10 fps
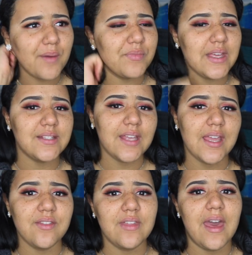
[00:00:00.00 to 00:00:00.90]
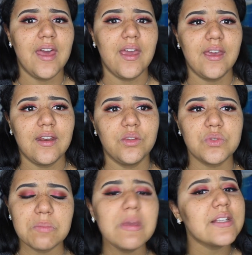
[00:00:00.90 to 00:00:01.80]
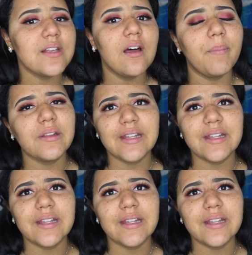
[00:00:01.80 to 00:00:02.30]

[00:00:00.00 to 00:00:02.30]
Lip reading: they saying that there was a mix-up and